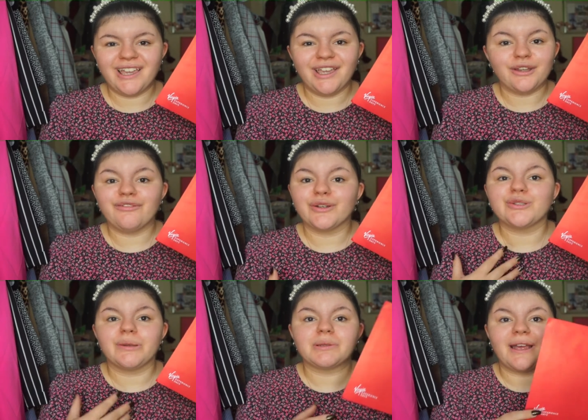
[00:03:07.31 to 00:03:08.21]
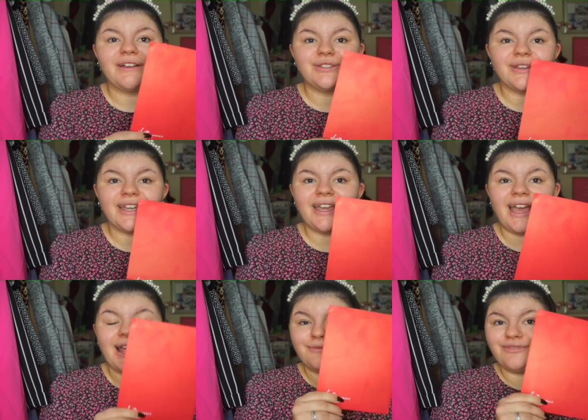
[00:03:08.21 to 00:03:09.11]
you feel so much better for doing it
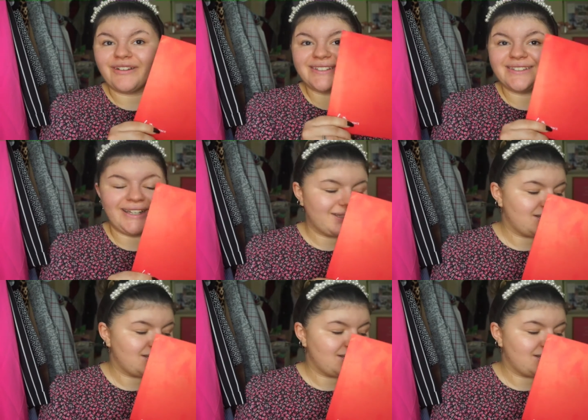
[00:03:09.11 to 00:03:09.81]
and I'm very excited